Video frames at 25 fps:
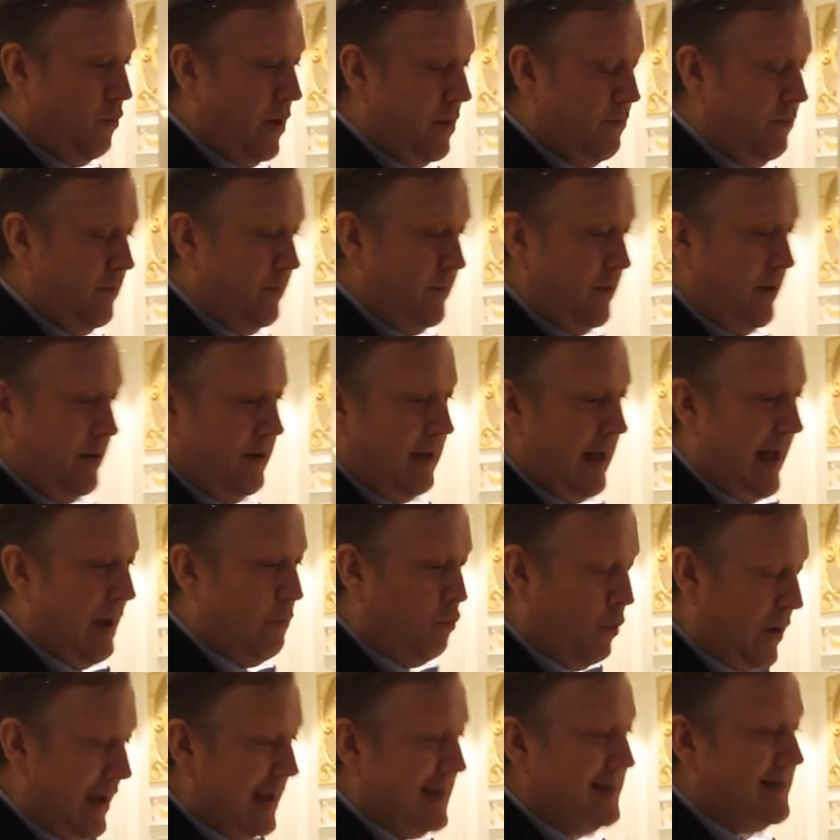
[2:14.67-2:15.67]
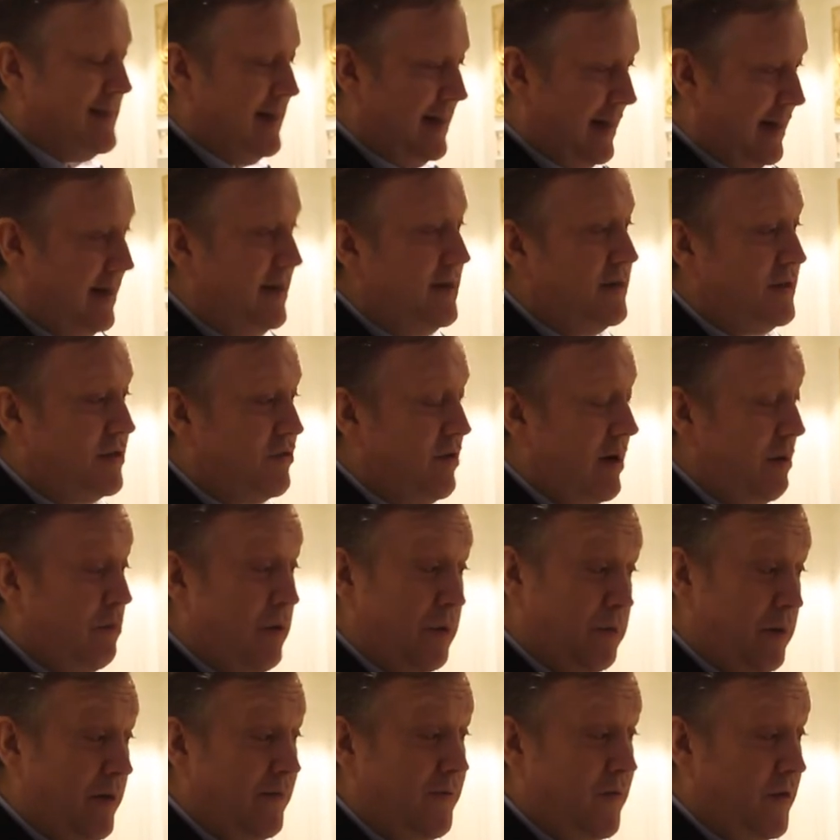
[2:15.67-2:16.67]
when we as an industry,
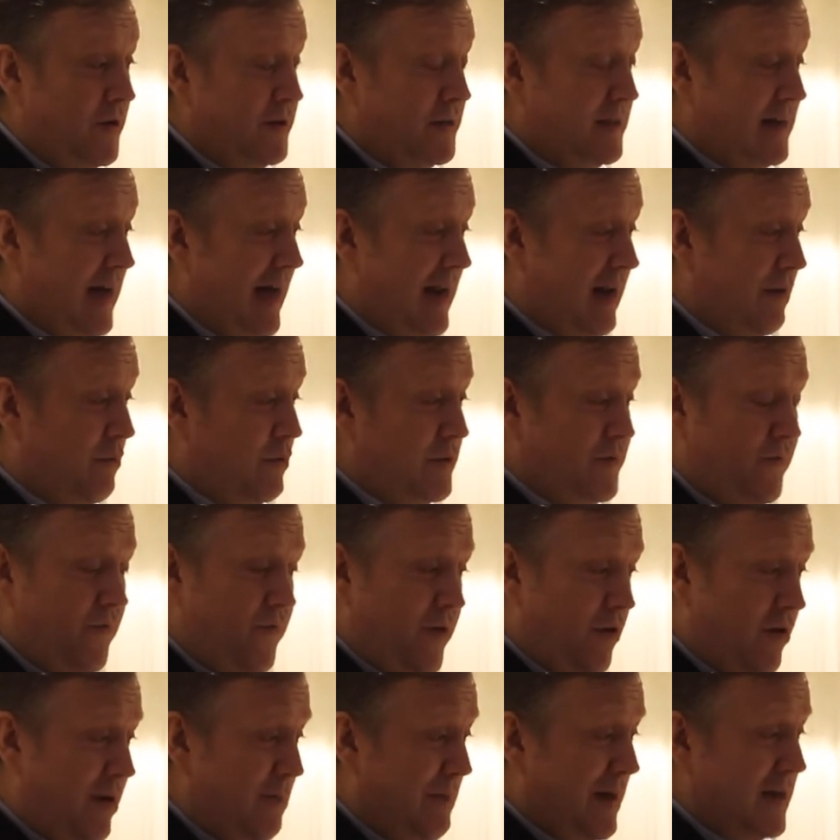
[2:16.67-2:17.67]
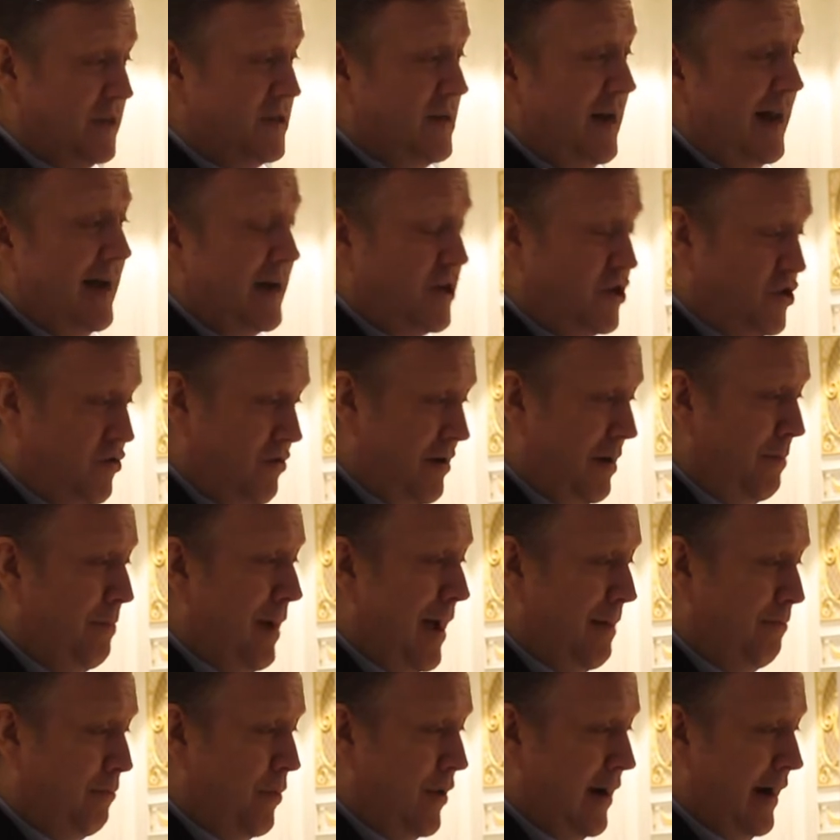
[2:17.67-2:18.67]
when we first started, was very much luxury
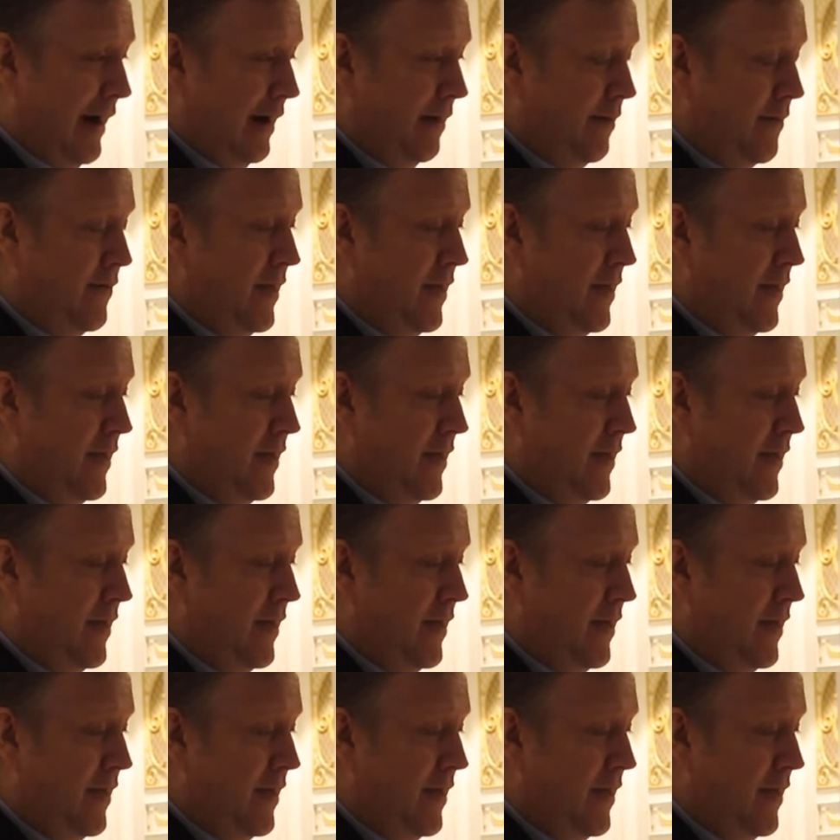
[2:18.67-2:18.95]
pampering.